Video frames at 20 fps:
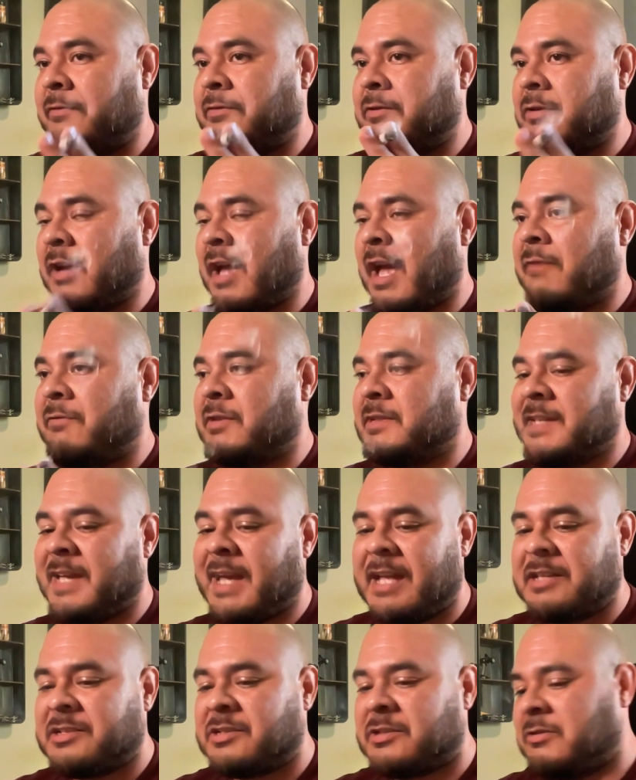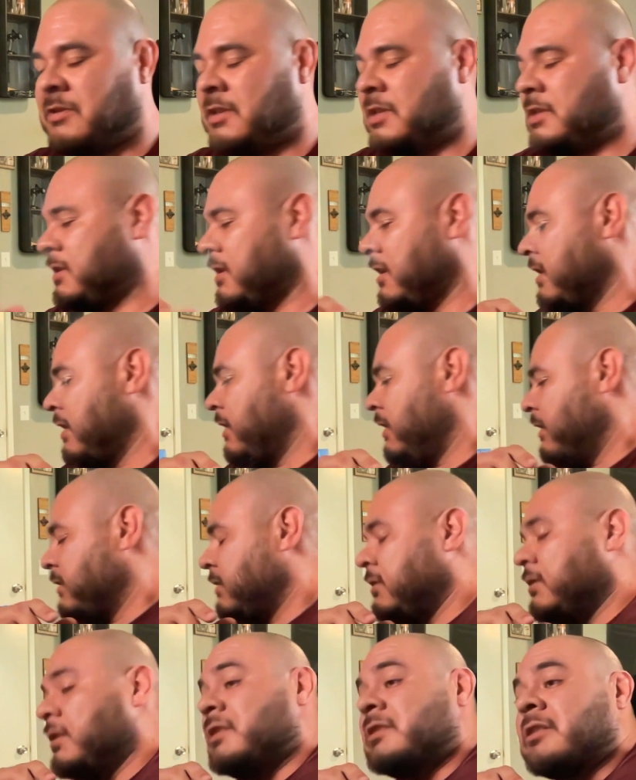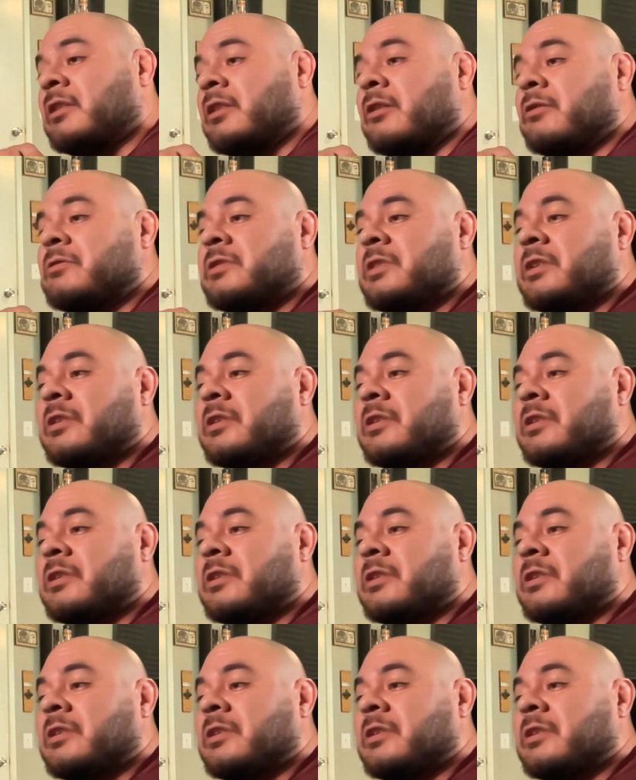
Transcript: have attached to these clones here.